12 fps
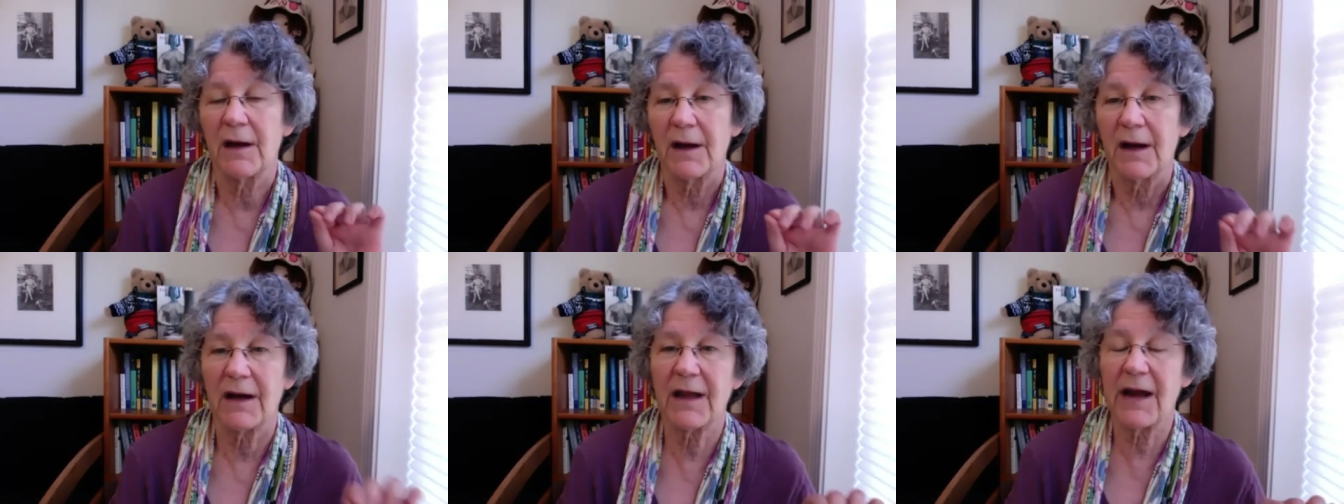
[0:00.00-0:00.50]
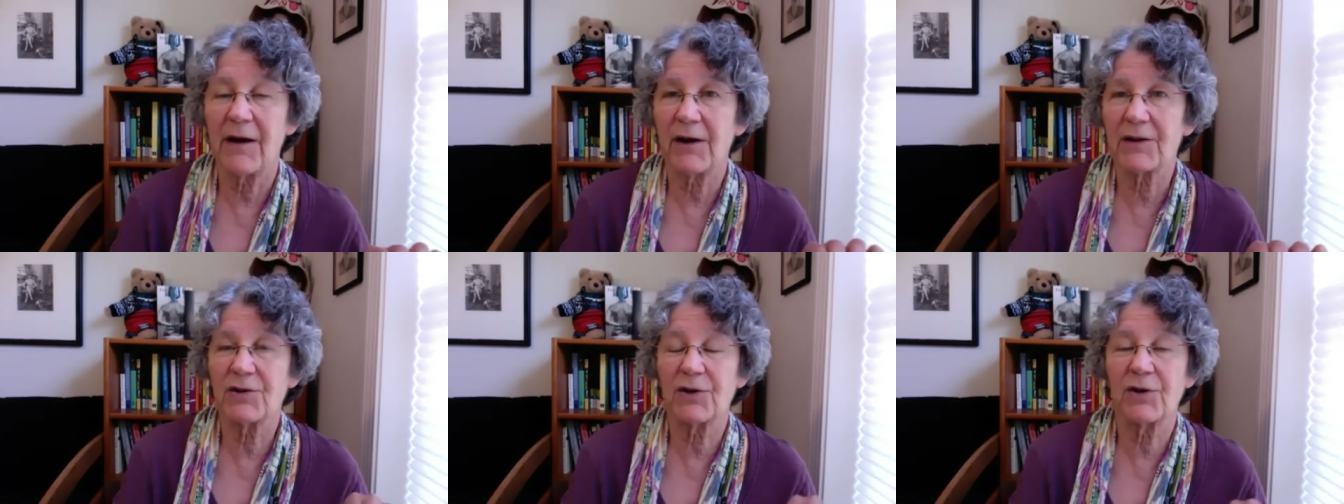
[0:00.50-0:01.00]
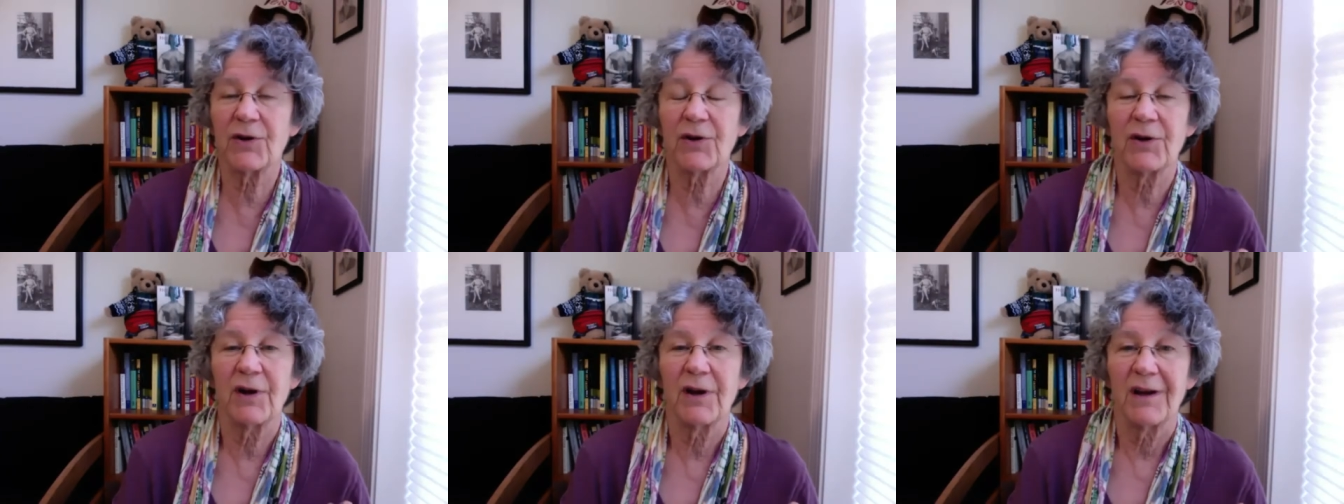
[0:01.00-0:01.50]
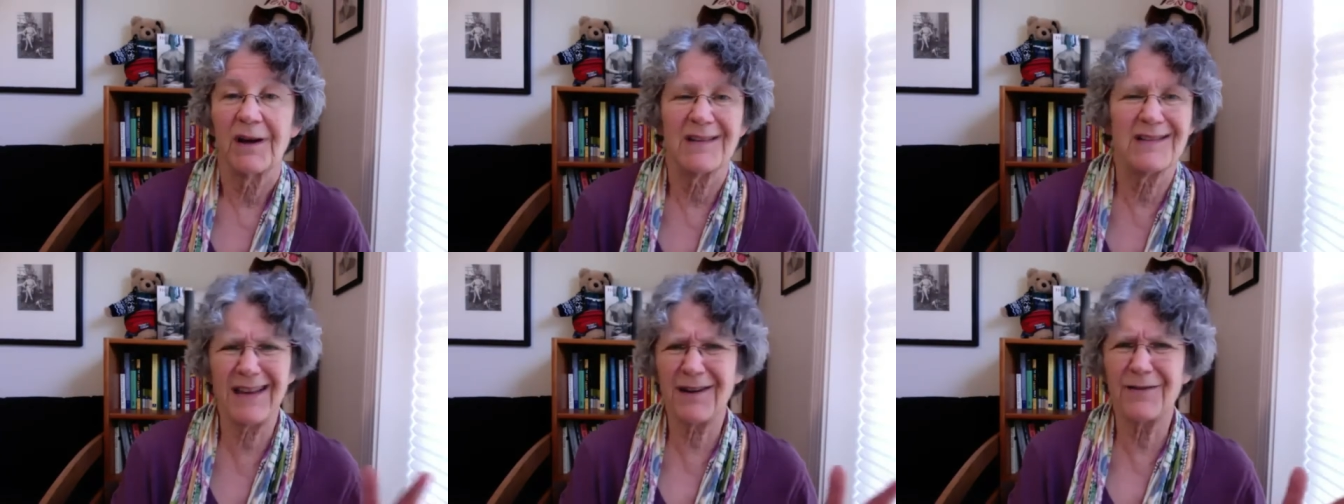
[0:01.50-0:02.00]
a character, a
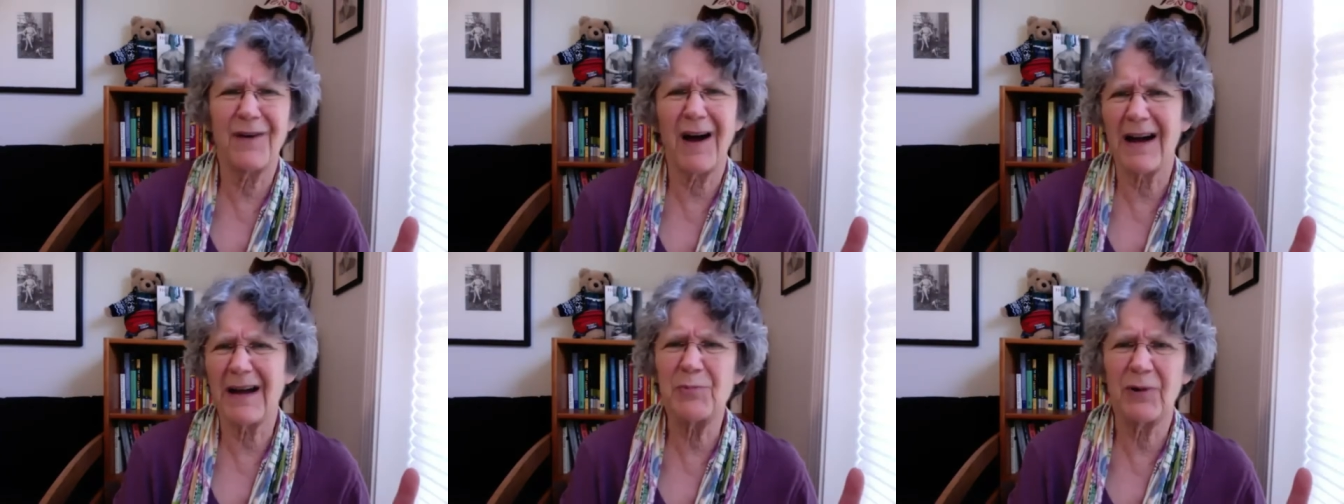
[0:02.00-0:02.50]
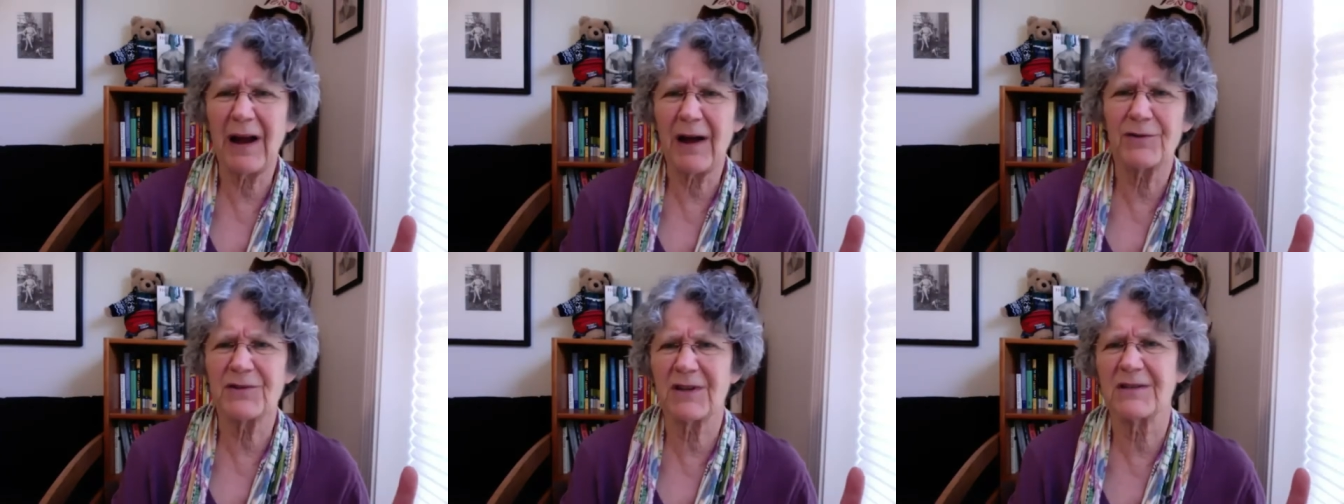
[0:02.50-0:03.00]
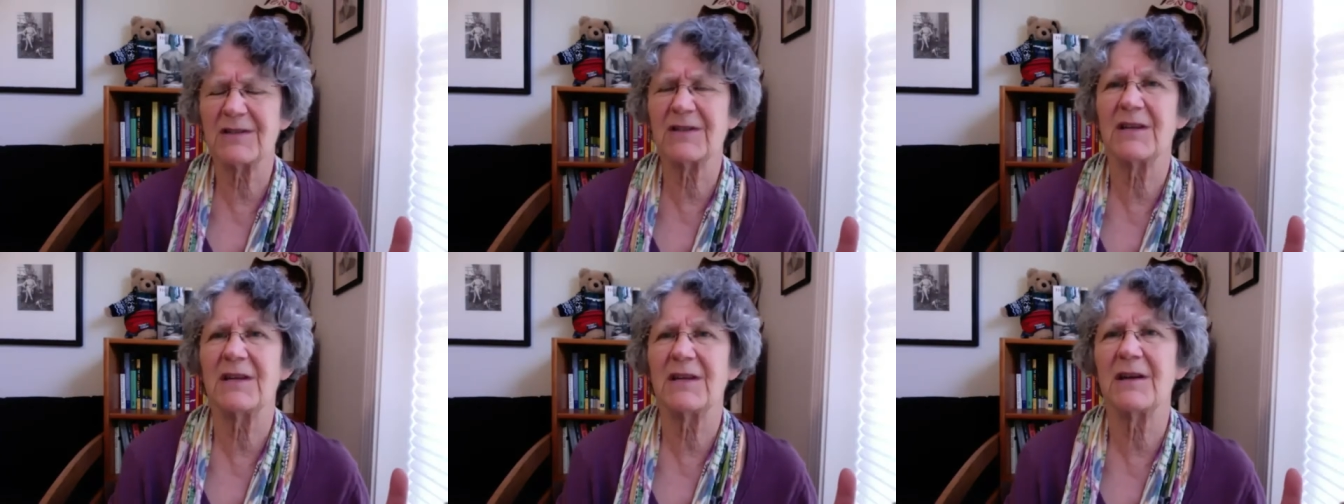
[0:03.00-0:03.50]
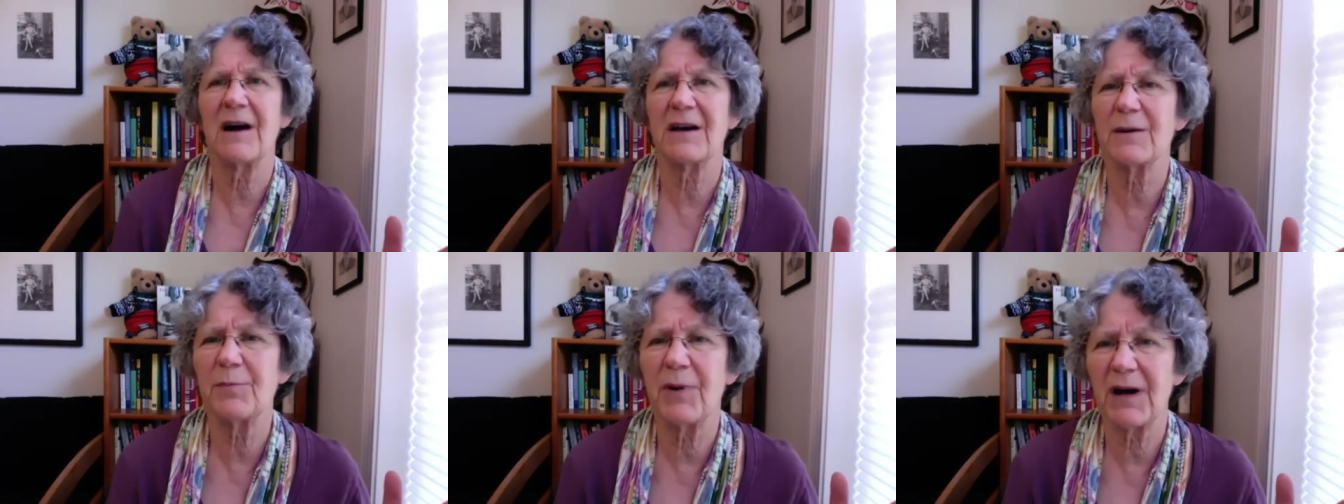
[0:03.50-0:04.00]
set of eyebrows I see
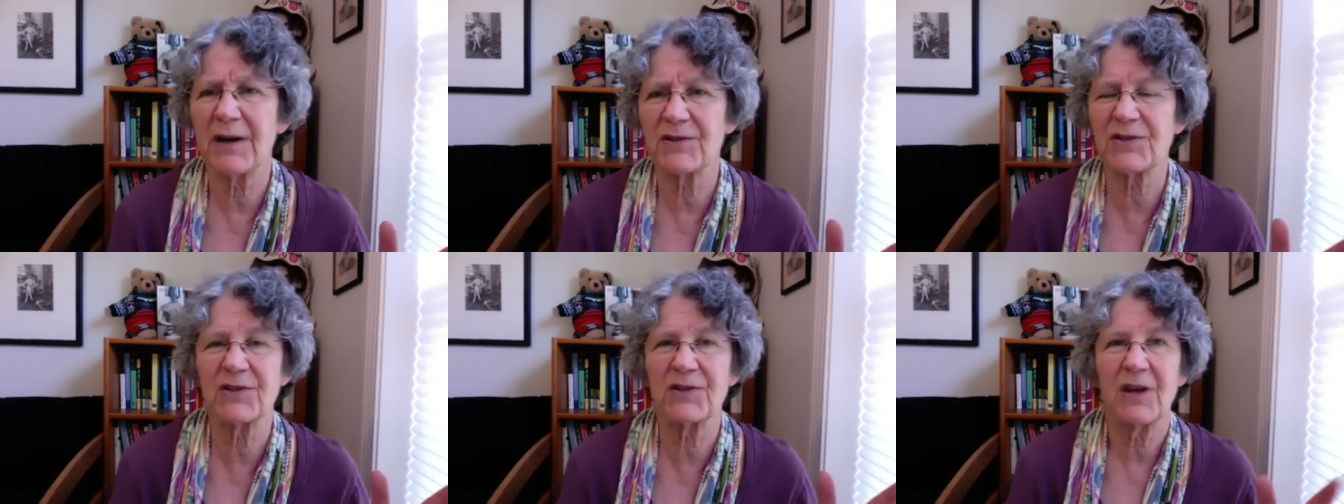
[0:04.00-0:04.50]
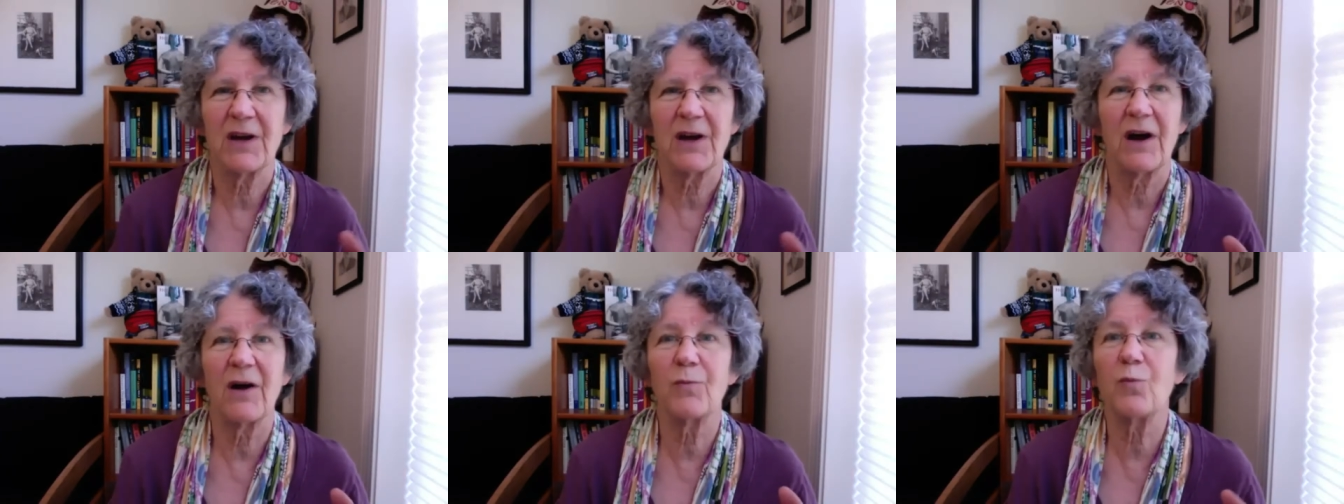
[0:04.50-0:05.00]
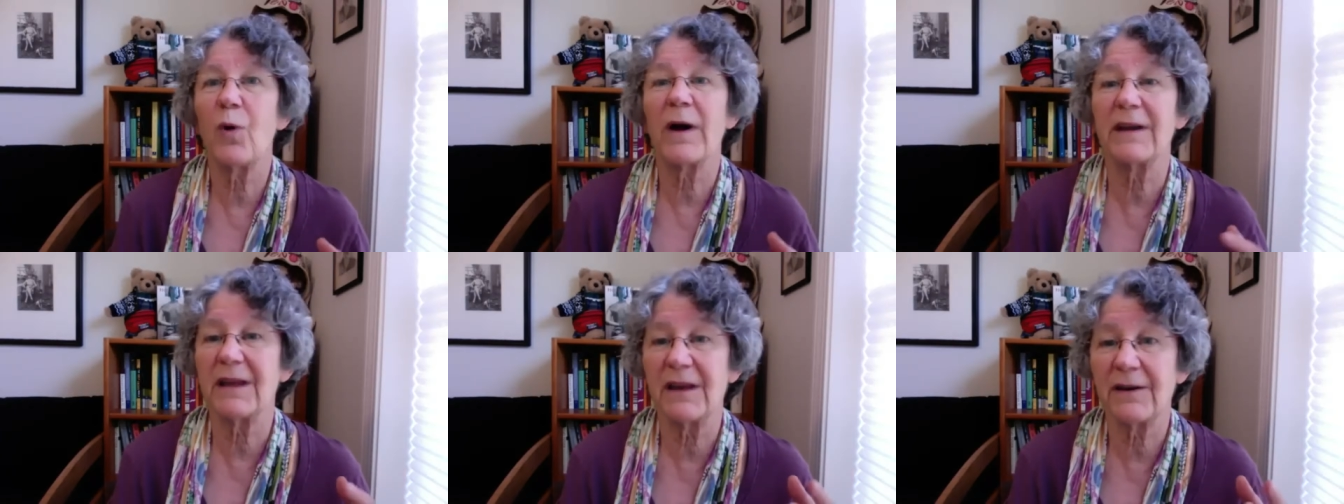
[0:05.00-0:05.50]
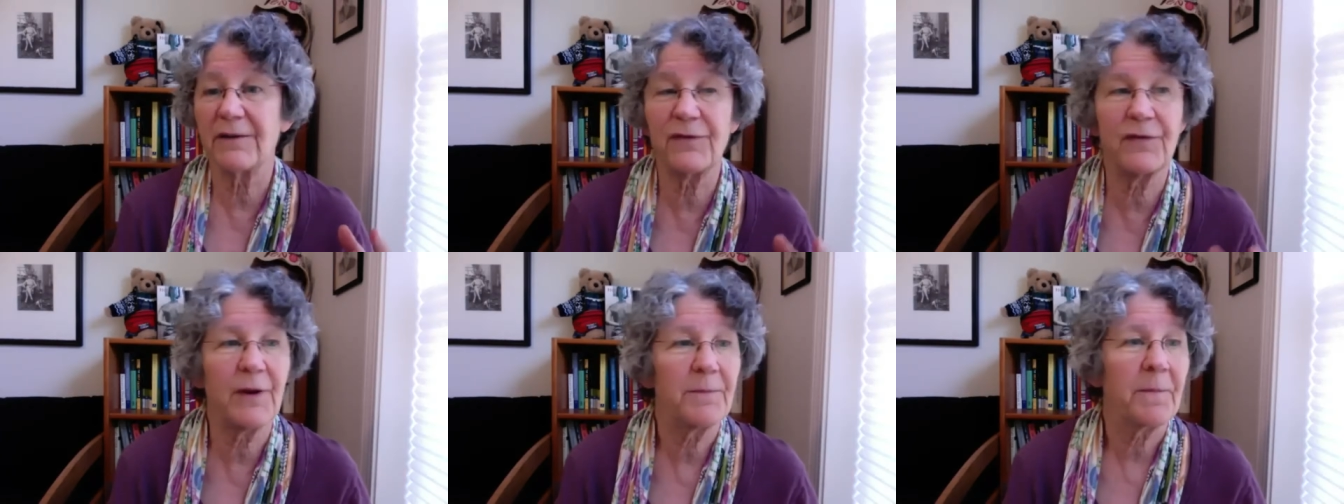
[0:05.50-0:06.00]
on a bus, a what if,